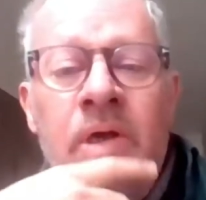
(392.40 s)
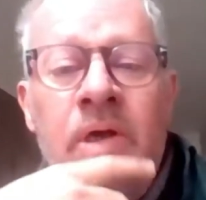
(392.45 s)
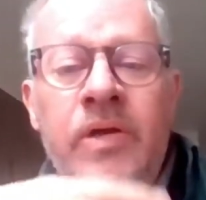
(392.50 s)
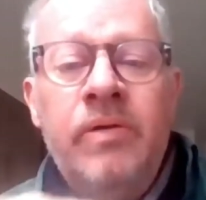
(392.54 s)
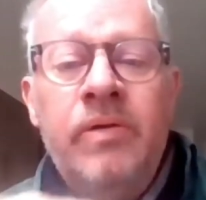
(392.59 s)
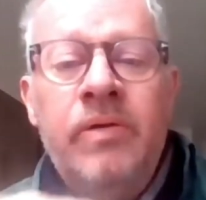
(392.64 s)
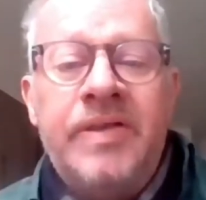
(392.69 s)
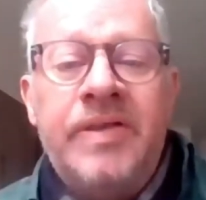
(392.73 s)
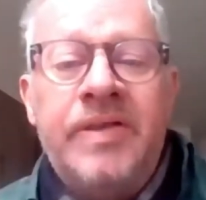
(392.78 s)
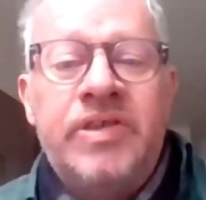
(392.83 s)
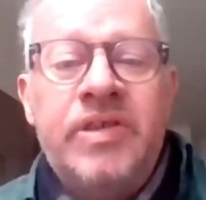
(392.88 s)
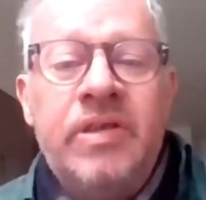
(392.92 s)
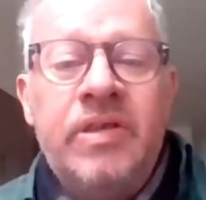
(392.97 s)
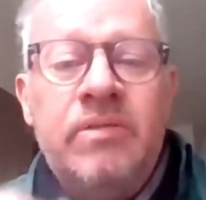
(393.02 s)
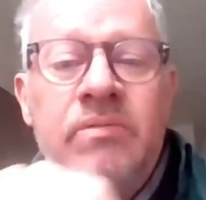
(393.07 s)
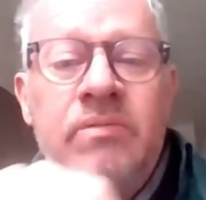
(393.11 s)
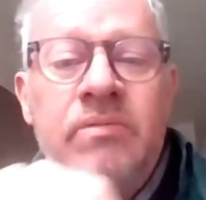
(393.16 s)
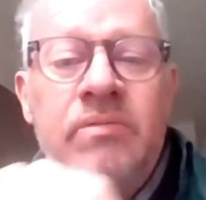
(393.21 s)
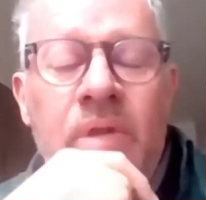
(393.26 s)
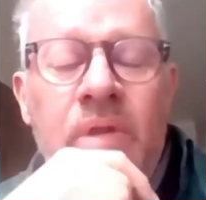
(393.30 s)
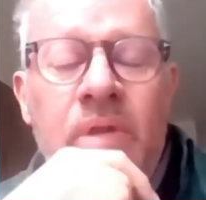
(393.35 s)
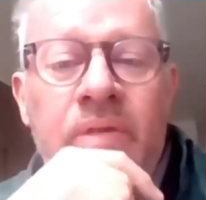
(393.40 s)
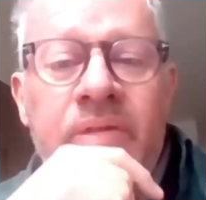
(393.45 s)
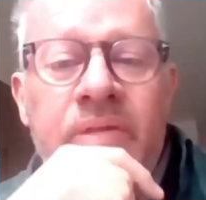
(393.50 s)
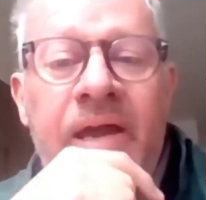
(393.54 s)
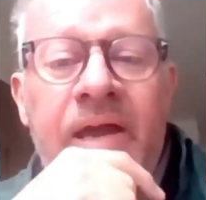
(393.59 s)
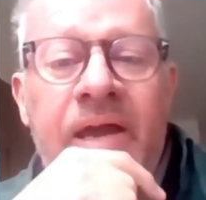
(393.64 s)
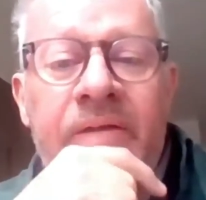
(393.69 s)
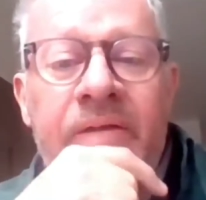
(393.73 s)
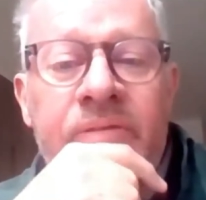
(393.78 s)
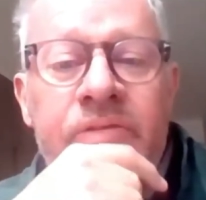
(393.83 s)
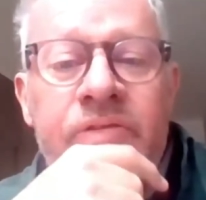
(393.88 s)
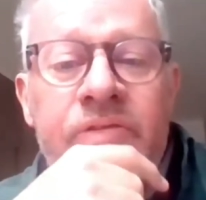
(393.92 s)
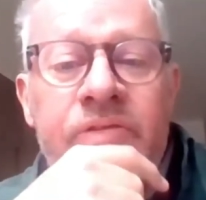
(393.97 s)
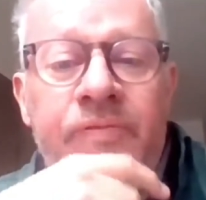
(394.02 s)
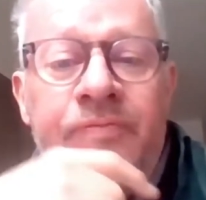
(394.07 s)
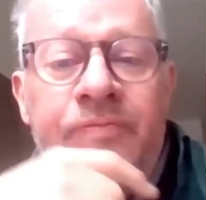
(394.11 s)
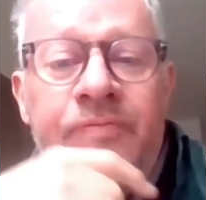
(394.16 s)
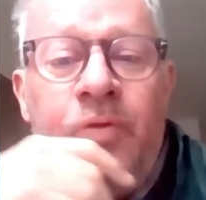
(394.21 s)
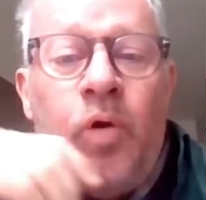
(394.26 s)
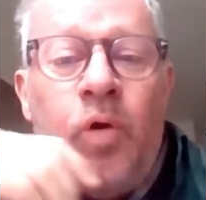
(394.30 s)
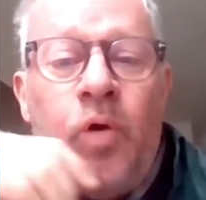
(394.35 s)
You mentioned there that a
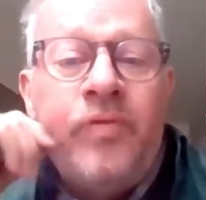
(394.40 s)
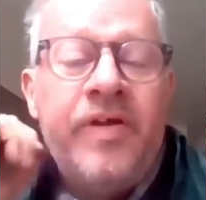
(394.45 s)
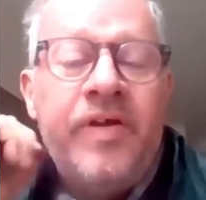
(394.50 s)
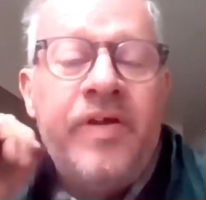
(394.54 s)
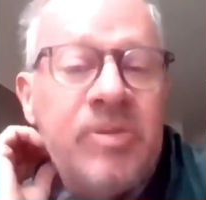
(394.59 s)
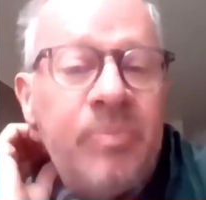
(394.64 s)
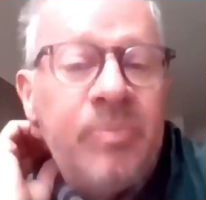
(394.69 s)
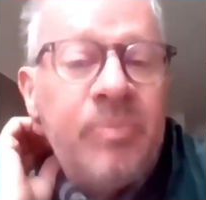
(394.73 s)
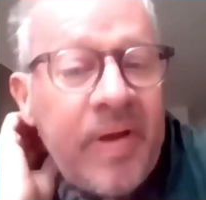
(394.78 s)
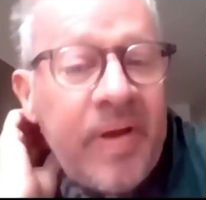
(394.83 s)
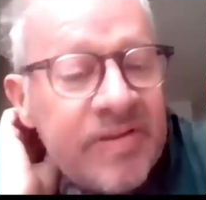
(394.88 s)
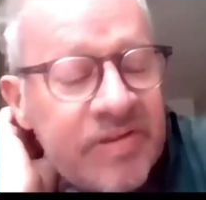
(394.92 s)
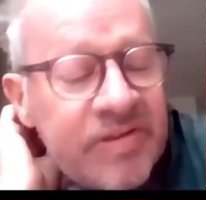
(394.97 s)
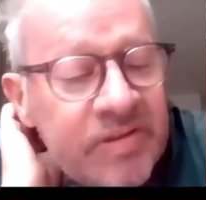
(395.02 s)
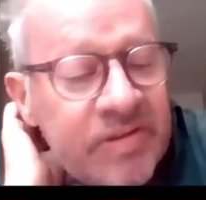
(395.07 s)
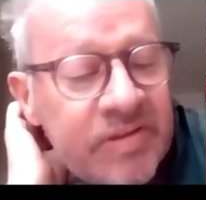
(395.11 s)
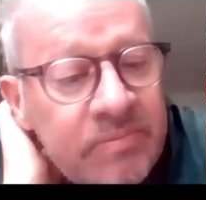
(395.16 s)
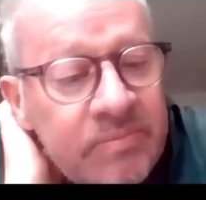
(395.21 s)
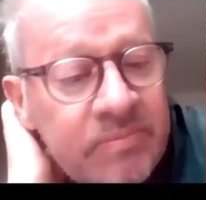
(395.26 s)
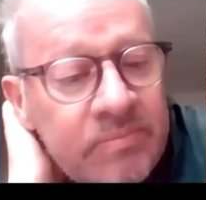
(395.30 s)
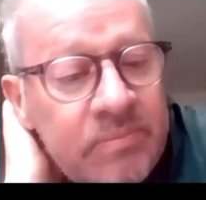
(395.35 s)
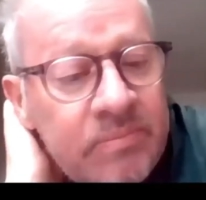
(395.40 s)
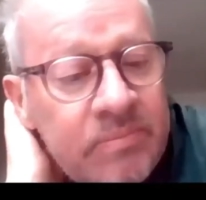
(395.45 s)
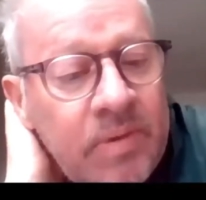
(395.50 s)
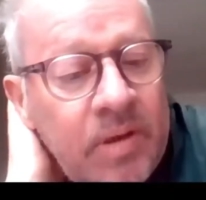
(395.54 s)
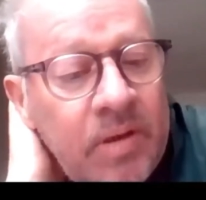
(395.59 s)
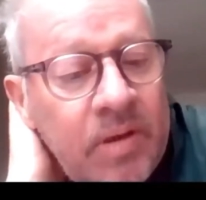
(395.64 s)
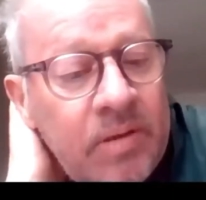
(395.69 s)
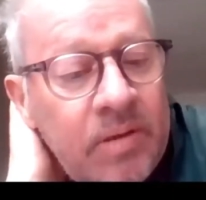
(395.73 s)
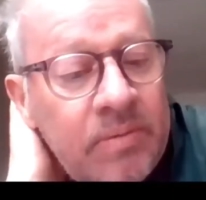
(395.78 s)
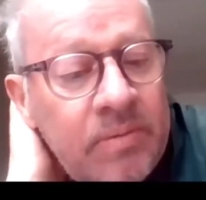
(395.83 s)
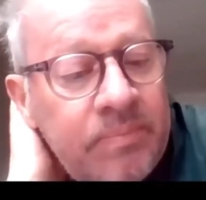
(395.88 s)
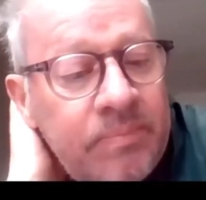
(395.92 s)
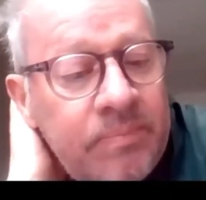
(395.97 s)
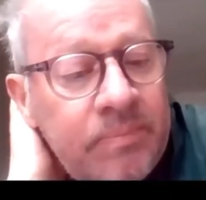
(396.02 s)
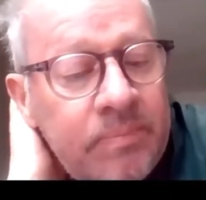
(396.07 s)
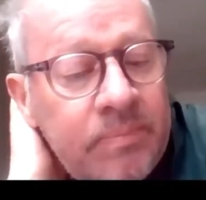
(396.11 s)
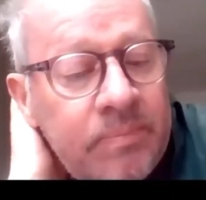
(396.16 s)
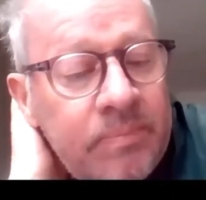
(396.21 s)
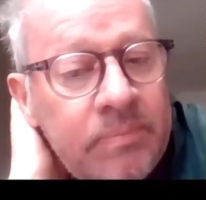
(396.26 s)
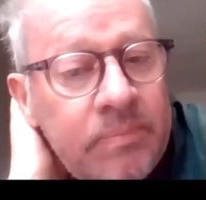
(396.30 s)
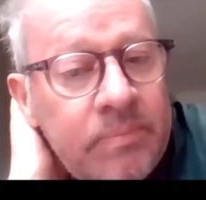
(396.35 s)
fourth is the best that
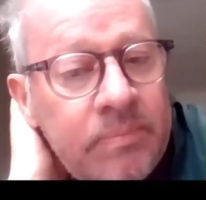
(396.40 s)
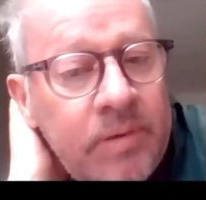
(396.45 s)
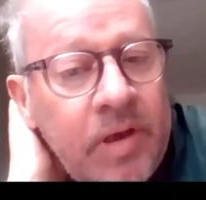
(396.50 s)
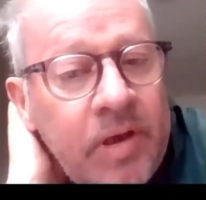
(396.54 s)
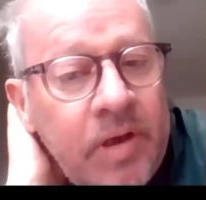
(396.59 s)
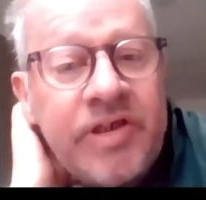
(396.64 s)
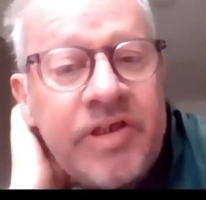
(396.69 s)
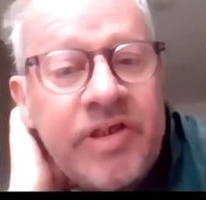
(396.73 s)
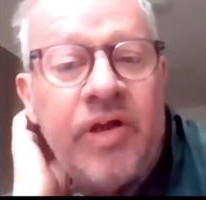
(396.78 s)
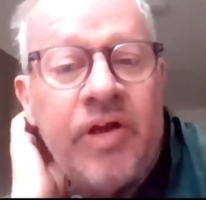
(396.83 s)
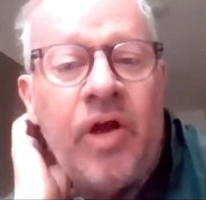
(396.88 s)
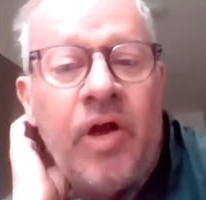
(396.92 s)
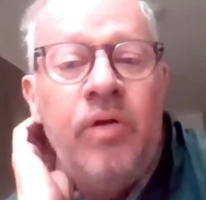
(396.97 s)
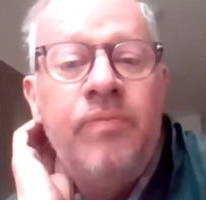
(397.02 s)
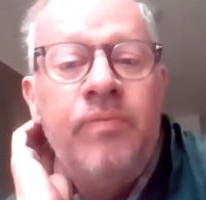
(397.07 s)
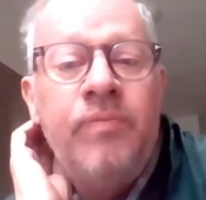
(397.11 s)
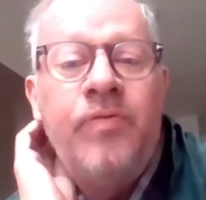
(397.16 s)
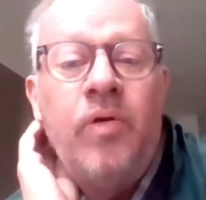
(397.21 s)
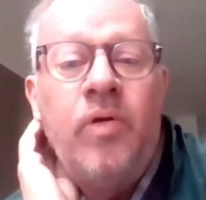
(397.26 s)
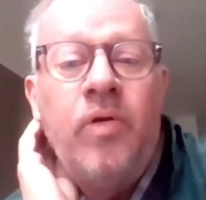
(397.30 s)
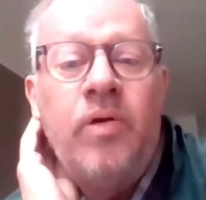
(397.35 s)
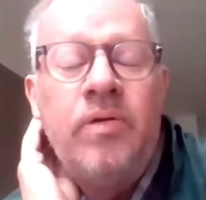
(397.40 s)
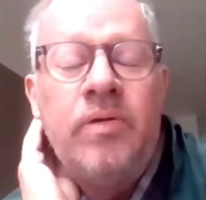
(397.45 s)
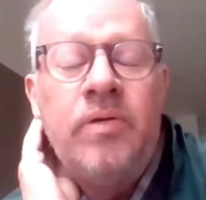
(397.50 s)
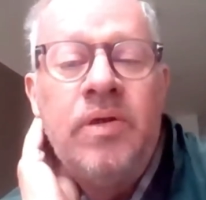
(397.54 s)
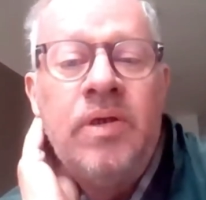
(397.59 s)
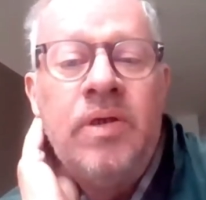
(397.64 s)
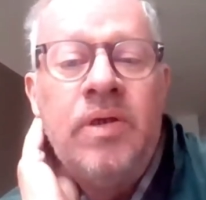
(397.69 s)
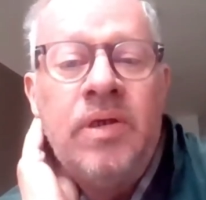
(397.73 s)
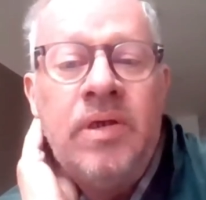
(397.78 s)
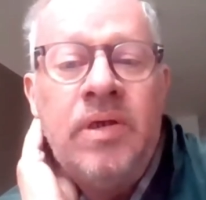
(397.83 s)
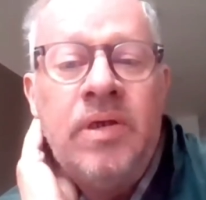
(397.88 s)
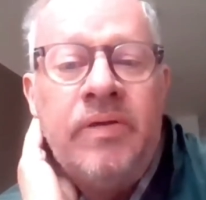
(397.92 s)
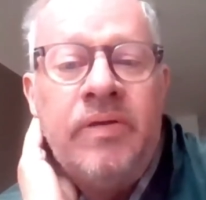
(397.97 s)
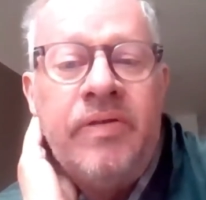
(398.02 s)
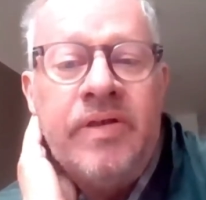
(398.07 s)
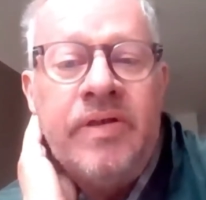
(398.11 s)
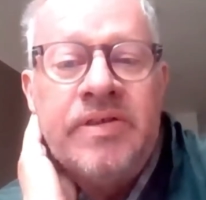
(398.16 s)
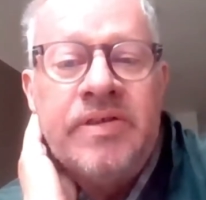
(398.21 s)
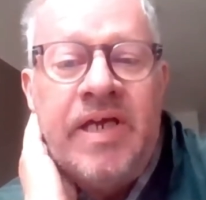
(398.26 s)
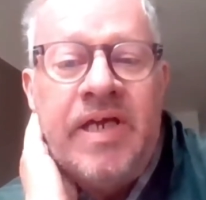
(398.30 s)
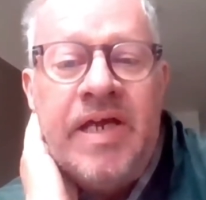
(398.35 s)
United can hope for
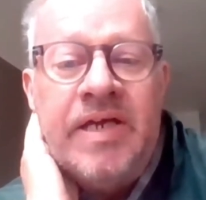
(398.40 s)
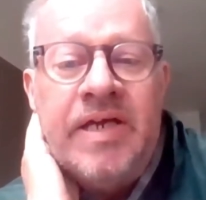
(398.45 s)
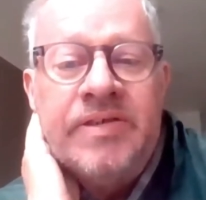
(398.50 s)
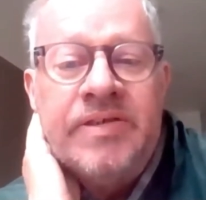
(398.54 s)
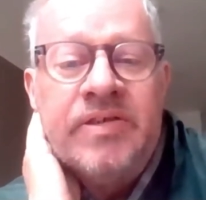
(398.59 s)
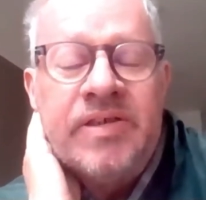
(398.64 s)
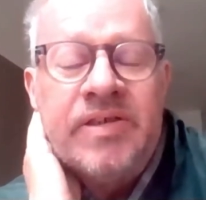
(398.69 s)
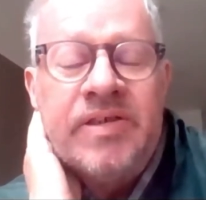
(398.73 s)
this season.